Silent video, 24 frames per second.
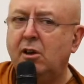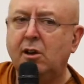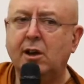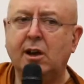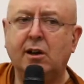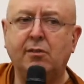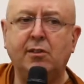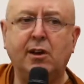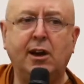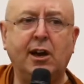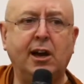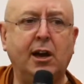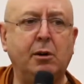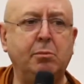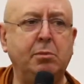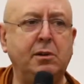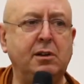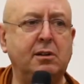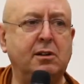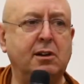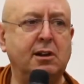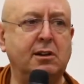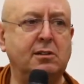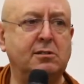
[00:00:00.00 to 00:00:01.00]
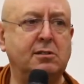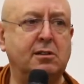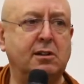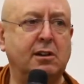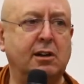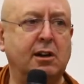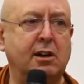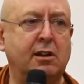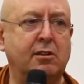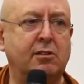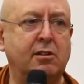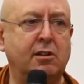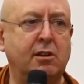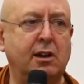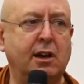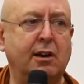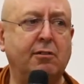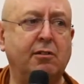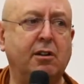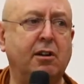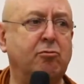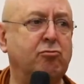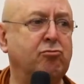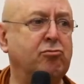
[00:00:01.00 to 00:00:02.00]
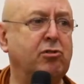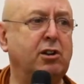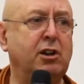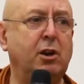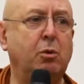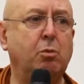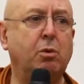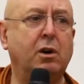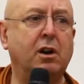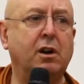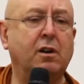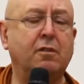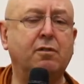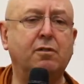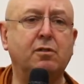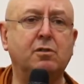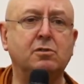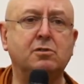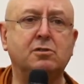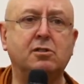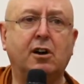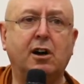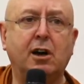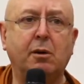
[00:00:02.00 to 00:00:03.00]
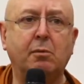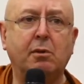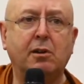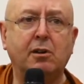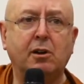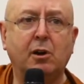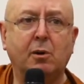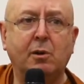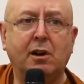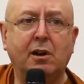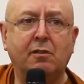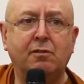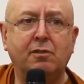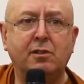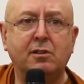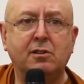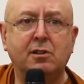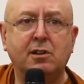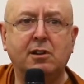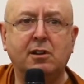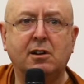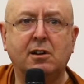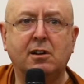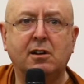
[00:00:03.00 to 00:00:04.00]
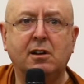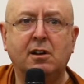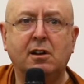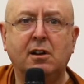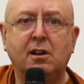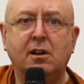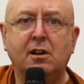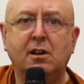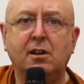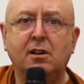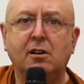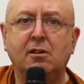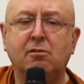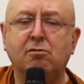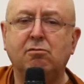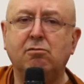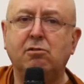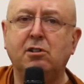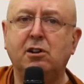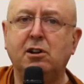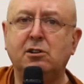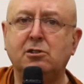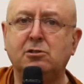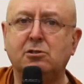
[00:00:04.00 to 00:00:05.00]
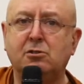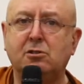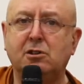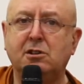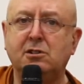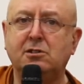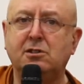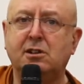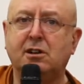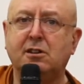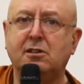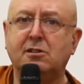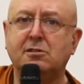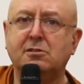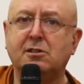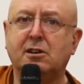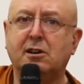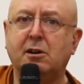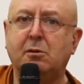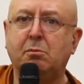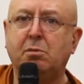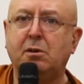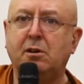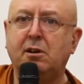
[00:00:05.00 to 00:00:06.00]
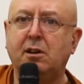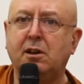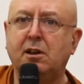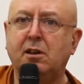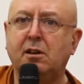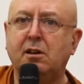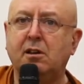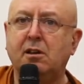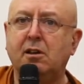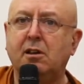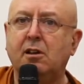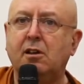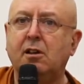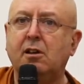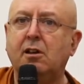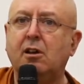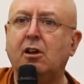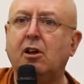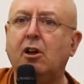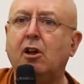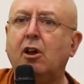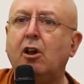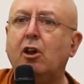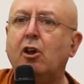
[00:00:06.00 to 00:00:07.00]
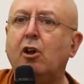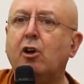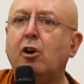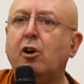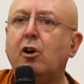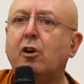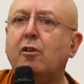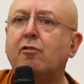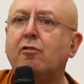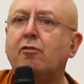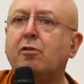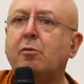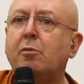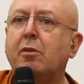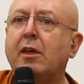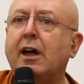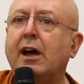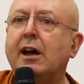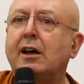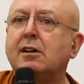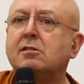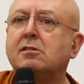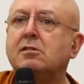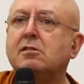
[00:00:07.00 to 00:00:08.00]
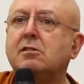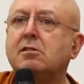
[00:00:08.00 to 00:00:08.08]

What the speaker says: You have a happy day together, you have a really wonderful time, go out for dinner, really enjoy each other's company. Learn from that.